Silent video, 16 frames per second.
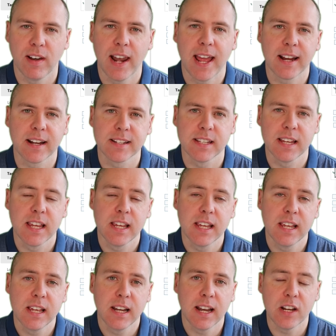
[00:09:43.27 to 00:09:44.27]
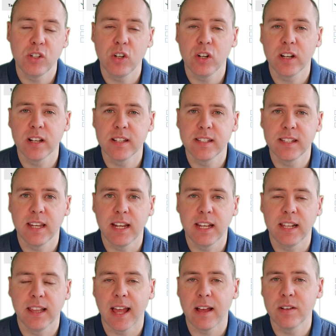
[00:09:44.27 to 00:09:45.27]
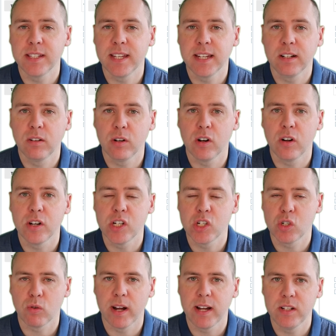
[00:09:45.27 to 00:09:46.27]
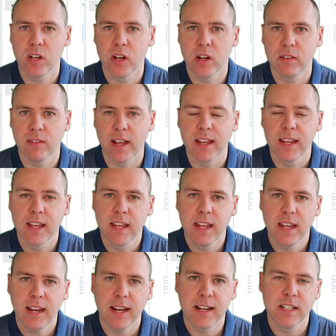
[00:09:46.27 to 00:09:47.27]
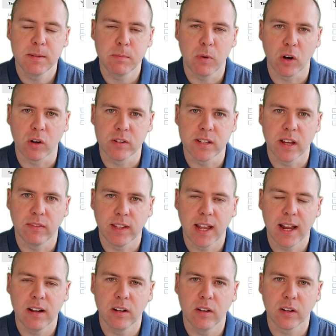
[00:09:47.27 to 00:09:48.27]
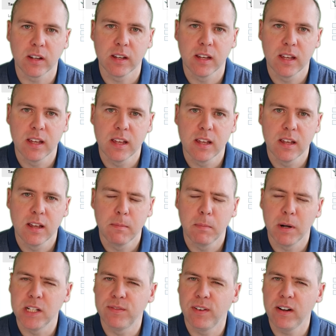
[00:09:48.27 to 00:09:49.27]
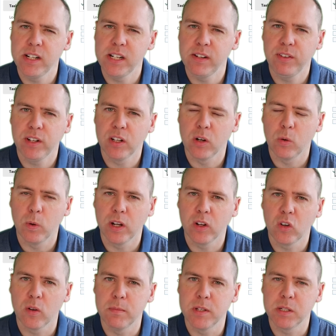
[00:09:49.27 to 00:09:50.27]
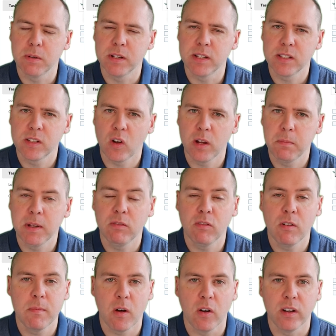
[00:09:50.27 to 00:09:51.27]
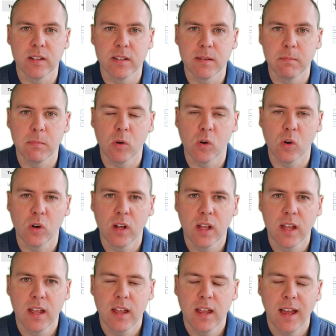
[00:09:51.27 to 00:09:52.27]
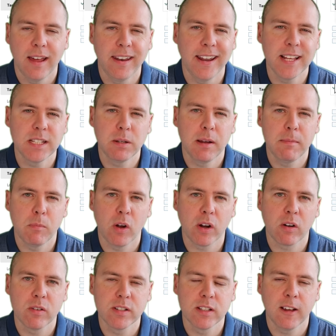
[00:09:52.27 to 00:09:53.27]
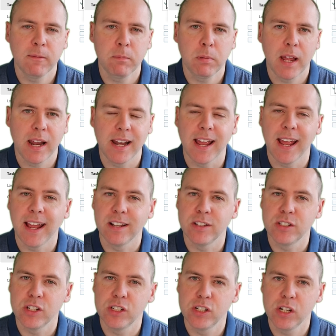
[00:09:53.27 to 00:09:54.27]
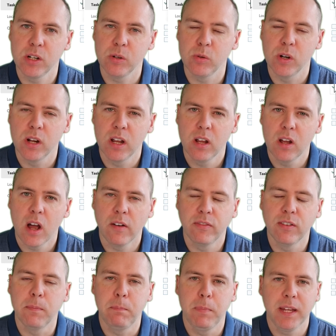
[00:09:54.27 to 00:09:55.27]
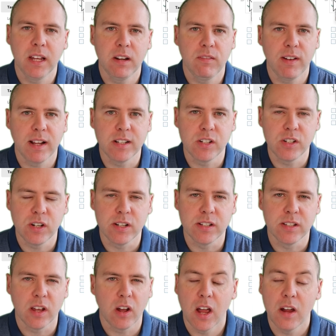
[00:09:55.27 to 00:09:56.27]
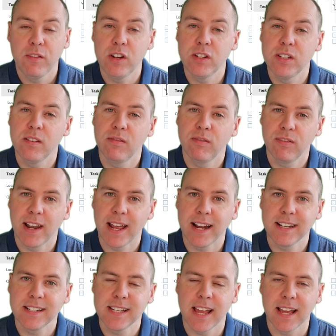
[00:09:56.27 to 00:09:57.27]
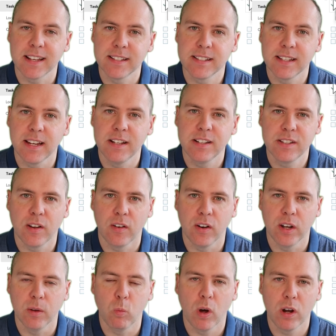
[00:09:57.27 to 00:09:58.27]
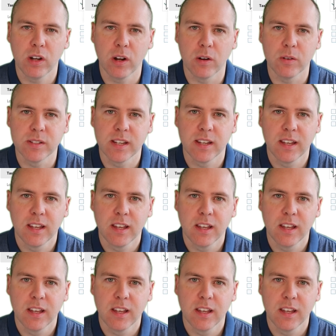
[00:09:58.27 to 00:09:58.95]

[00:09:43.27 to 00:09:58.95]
flags. As you can see, they'll synchronize straight over into Microsoft Outlook, but it's very difficult when it comes to assignment reminders and more. And that's how Microsoft Planner and To-Do offer big advantages over using flagged tasks inside a OneNote.